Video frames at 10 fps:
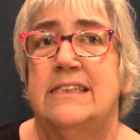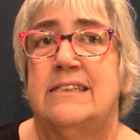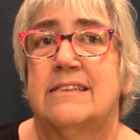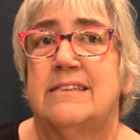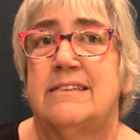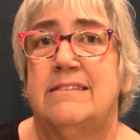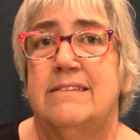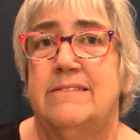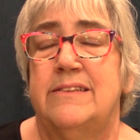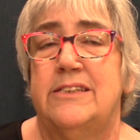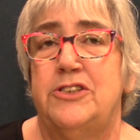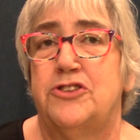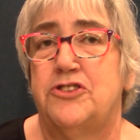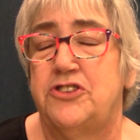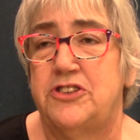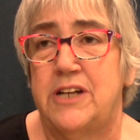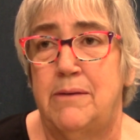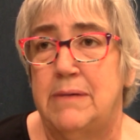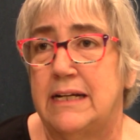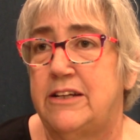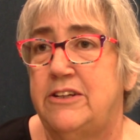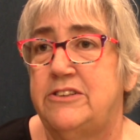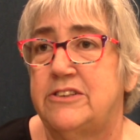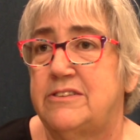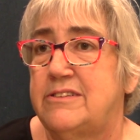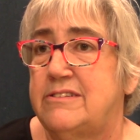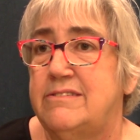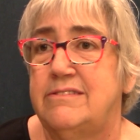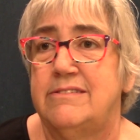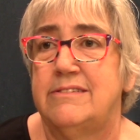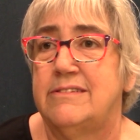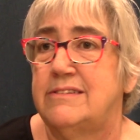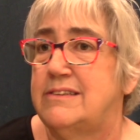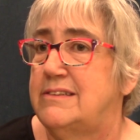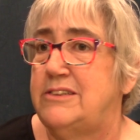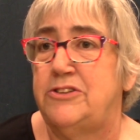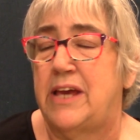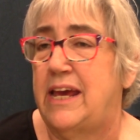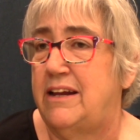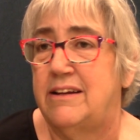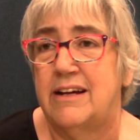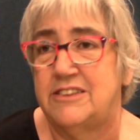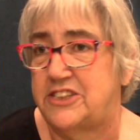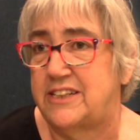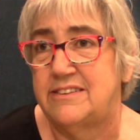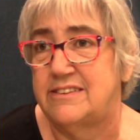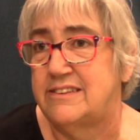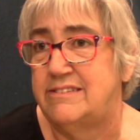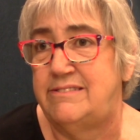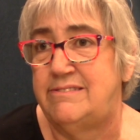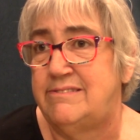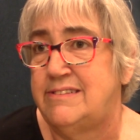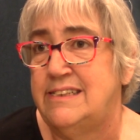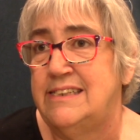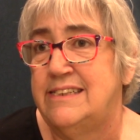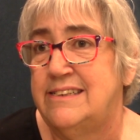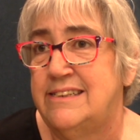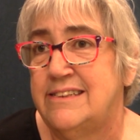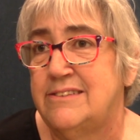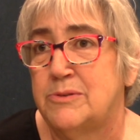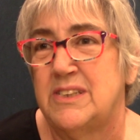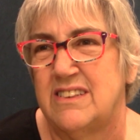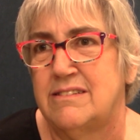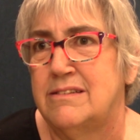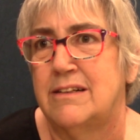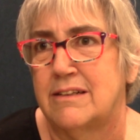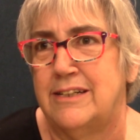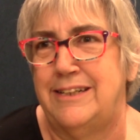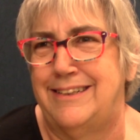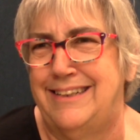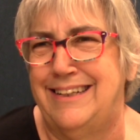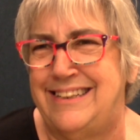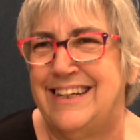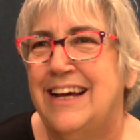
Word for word: It ex- your stomach. You just you can't digest, which is not good. yeah, yeah.